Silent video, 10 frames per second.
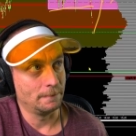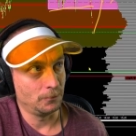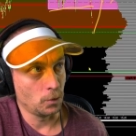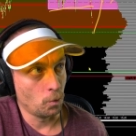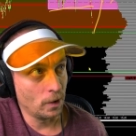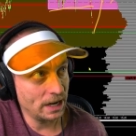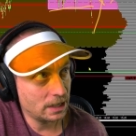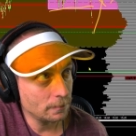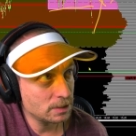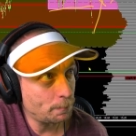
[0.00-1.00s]
when it
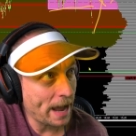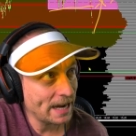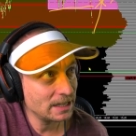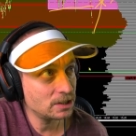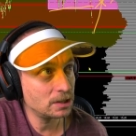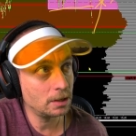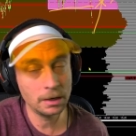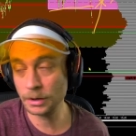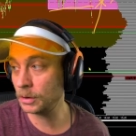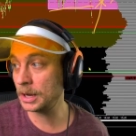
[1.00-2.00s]
comes back into
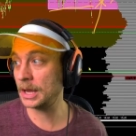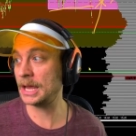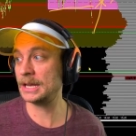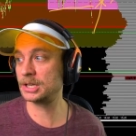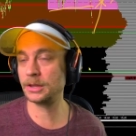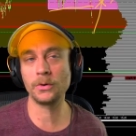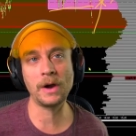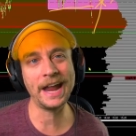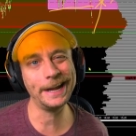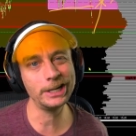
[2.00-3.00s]
the into the
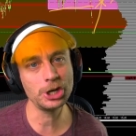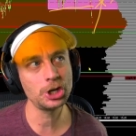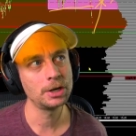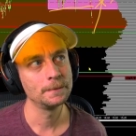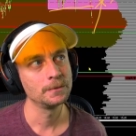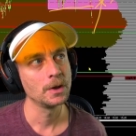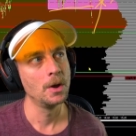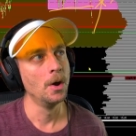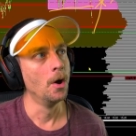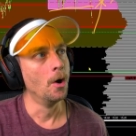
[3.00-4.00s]
range,
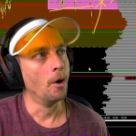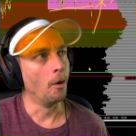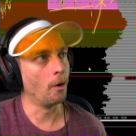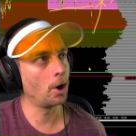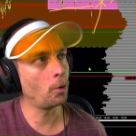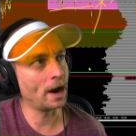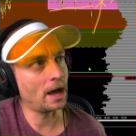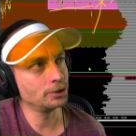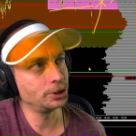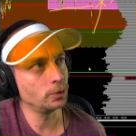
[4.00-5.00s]
or what
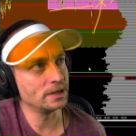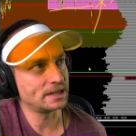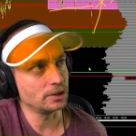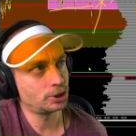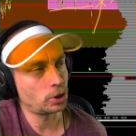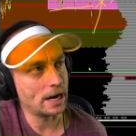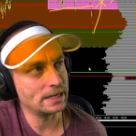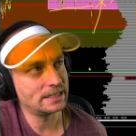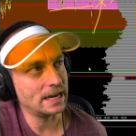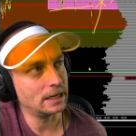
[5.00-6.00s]
I'll do is I'll try to
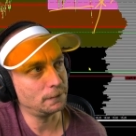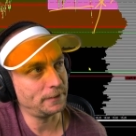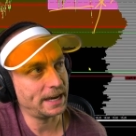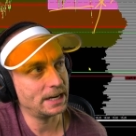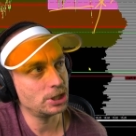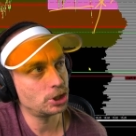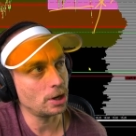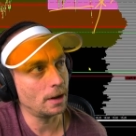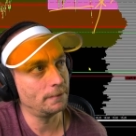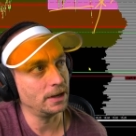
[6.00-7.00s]
take advantage
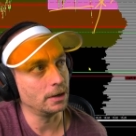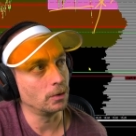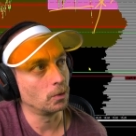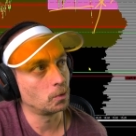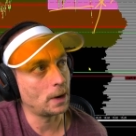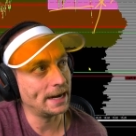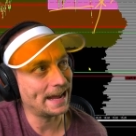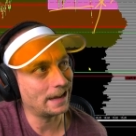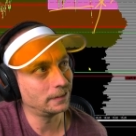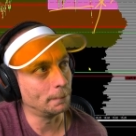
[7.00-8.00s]
of it right
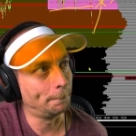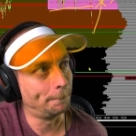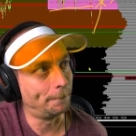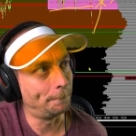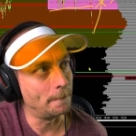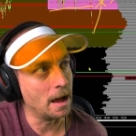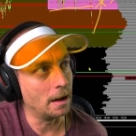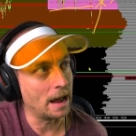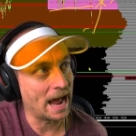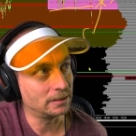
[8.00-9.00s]
at the
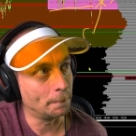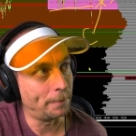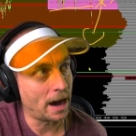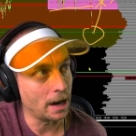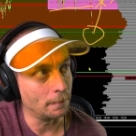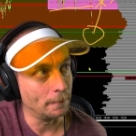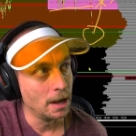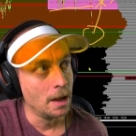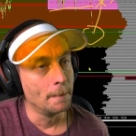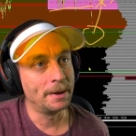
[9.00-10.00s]
at the bottom.
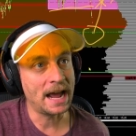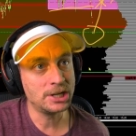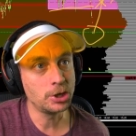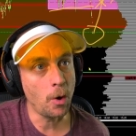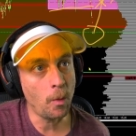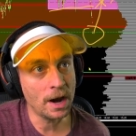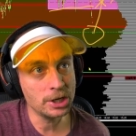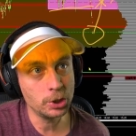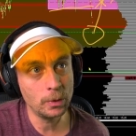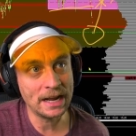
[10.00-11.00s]
But I don't want to
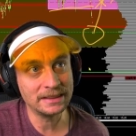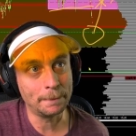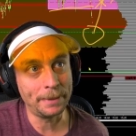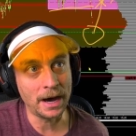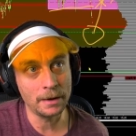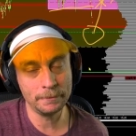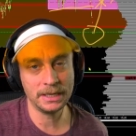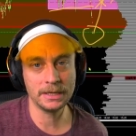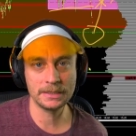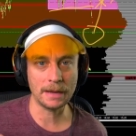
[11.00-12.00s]
do it at the bottom
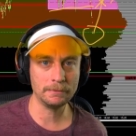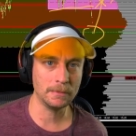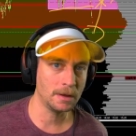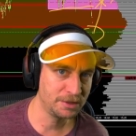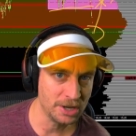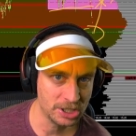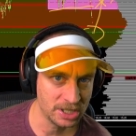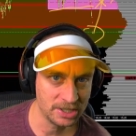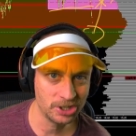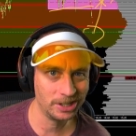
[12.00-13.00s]
because I'm
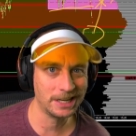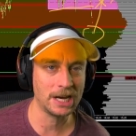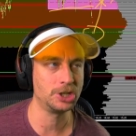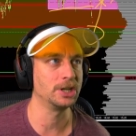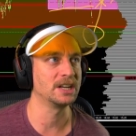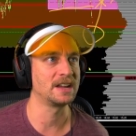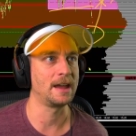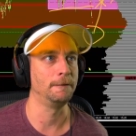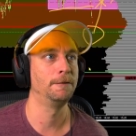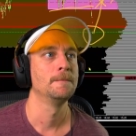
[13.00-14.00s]
essentially catching a knife.